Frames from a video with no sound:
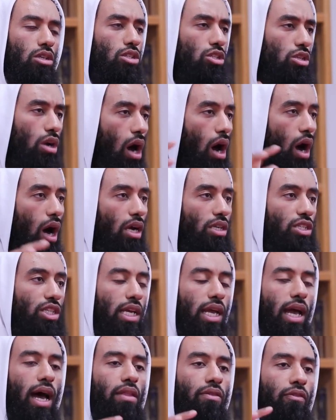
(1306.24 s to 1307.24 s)

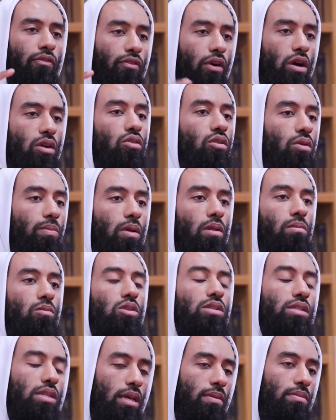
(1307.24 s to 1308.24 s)
Charging at vulnerable
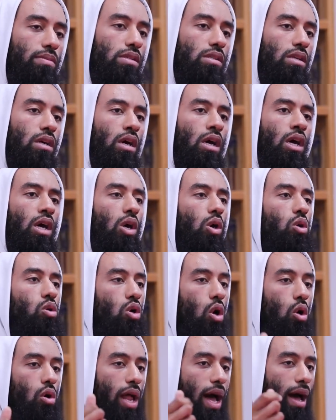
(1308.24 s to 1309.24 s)
Muslims who
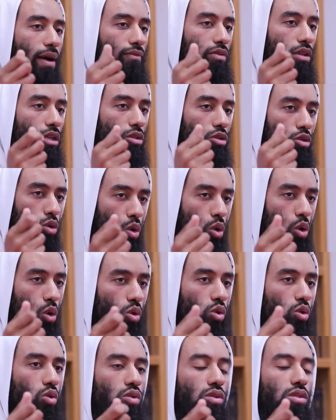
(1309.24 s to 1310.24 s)
don't have the
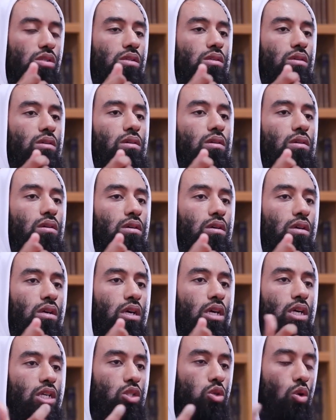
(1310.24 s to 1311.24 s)
tools
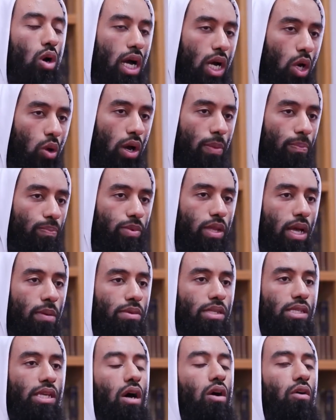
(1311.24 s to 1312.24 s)
to equip
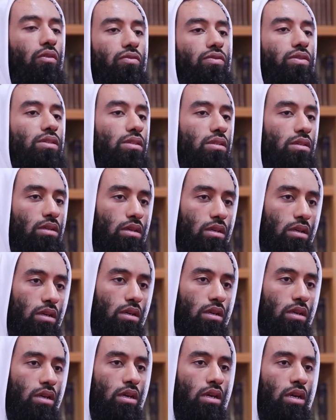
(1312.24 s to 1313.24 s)
themselves
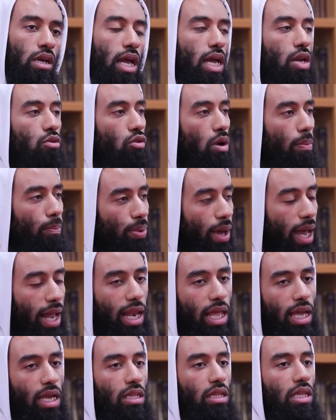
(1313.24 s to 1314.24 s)
in
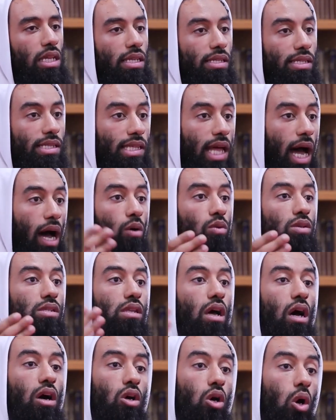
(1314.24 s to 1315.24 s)
repelling these doubts
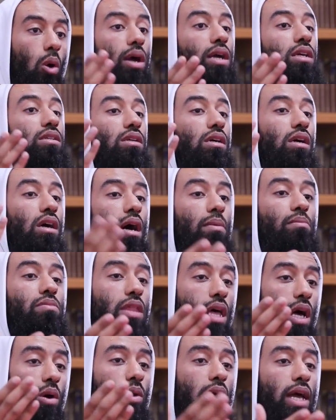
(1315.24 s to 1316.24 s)
that are going to
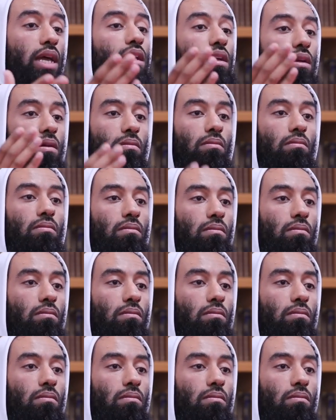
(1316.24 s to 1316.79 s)
come their way.